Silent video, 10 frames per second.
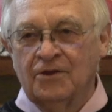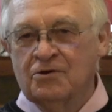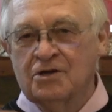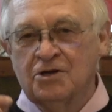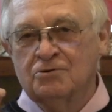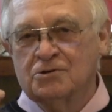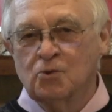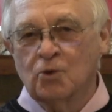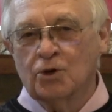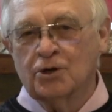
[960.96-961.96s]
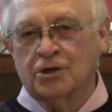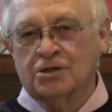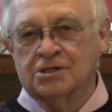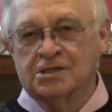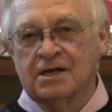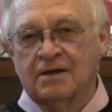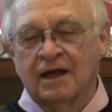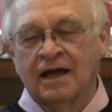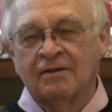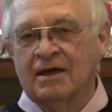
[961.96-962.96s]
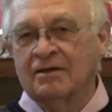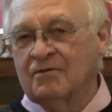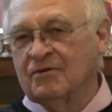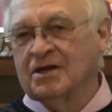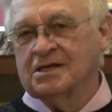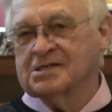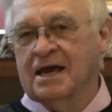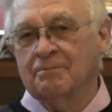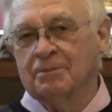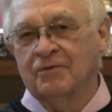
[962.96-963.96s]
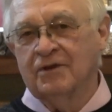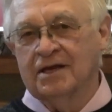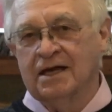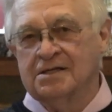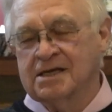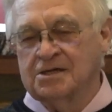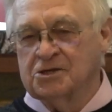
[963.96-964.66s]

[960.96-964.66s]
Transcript: You can use words. I'll give you an example in the United States.